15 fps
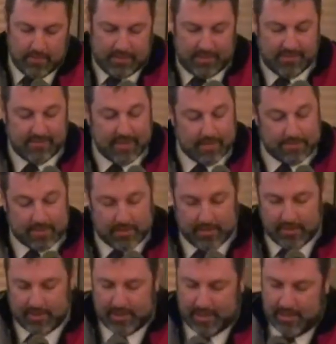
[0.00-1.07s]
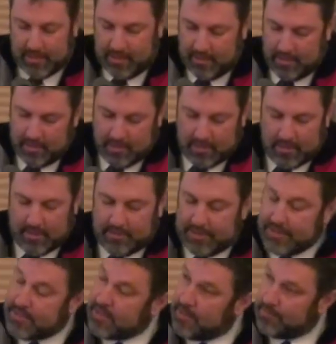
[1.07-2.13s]
the Easthampton Little League,
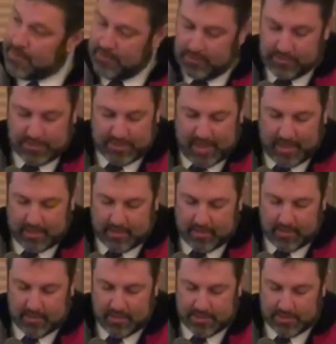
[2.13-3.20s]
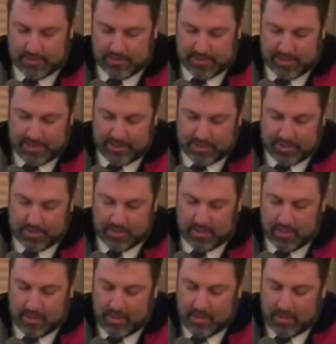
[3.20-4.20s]
the Easthampton Youth Soccer Association,